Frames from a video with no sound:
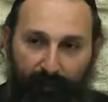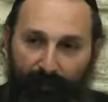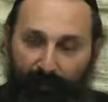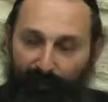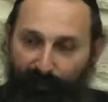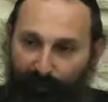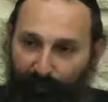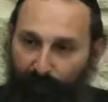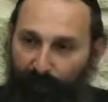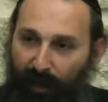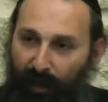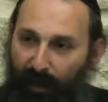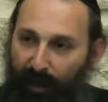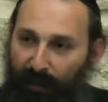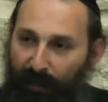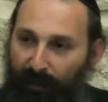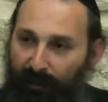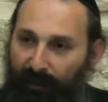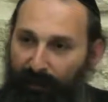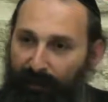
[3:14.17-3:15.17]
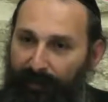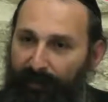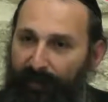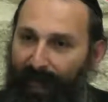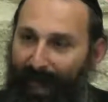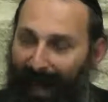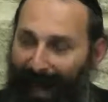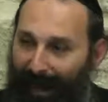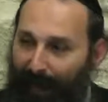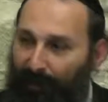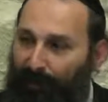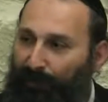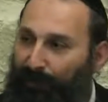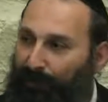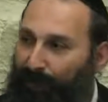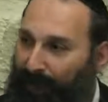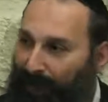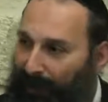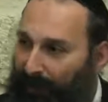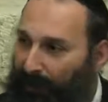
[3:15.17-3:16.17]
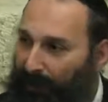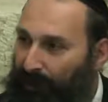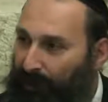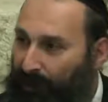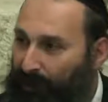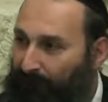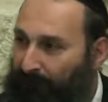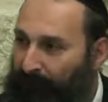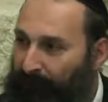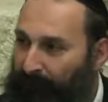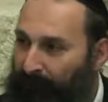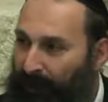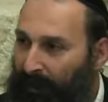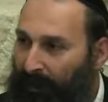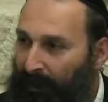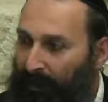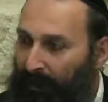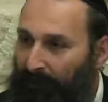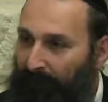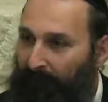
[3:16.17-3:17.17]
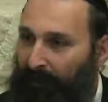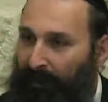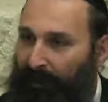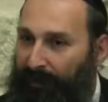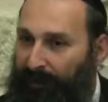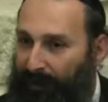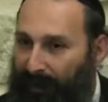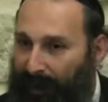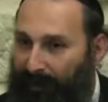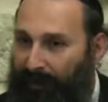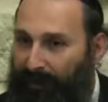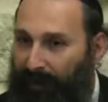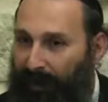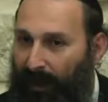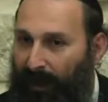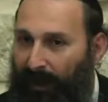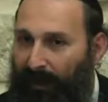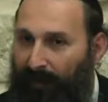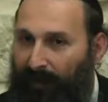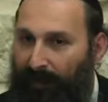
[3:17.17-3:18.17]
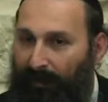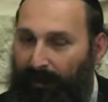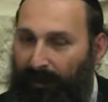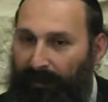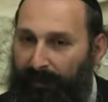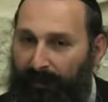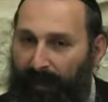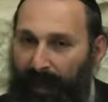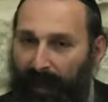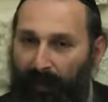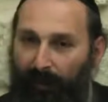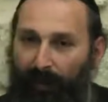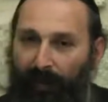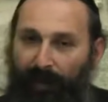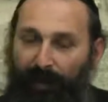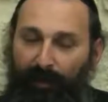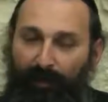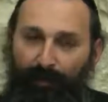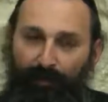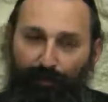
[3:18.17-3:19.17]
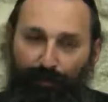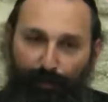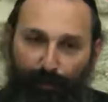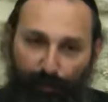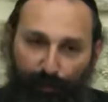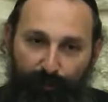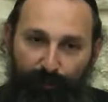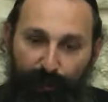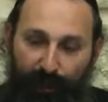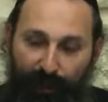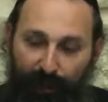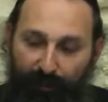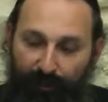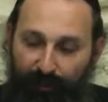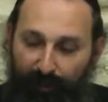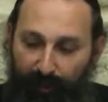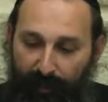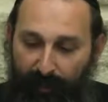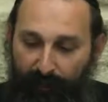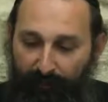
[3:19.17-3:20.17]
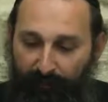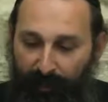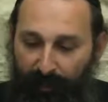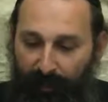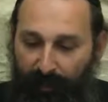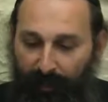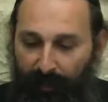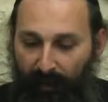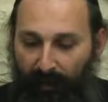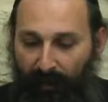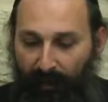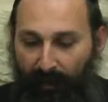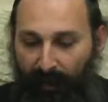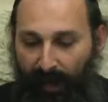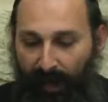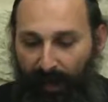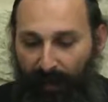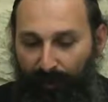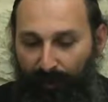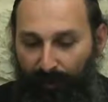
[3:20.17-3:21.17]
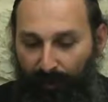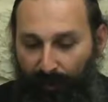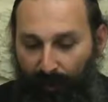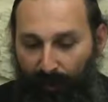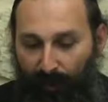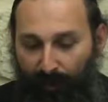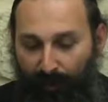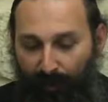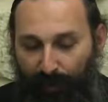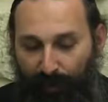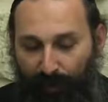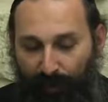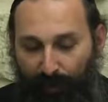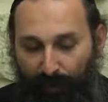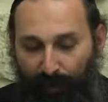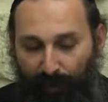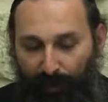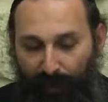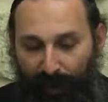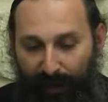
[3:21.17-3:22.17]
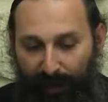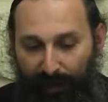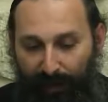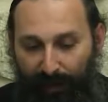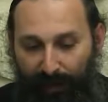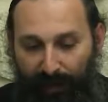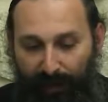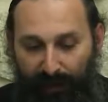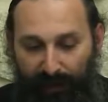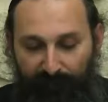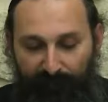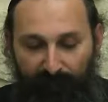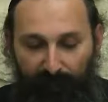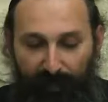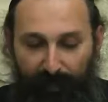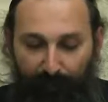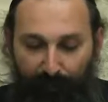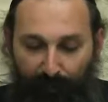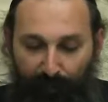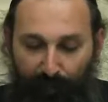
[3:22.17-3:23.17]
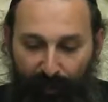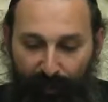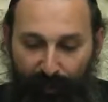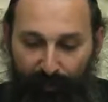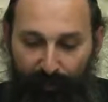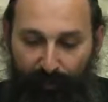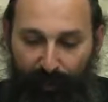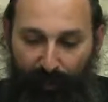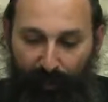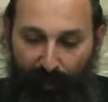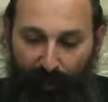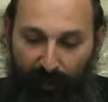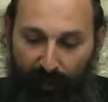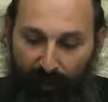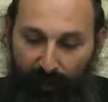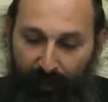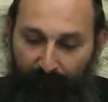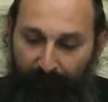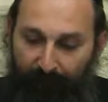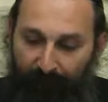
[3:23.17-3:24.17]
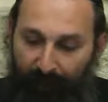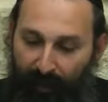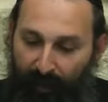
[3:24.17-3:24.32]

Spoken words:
The Gvura is the actual energy. But Netzach is how I control the energy. And to know how to control your energy, it's very important because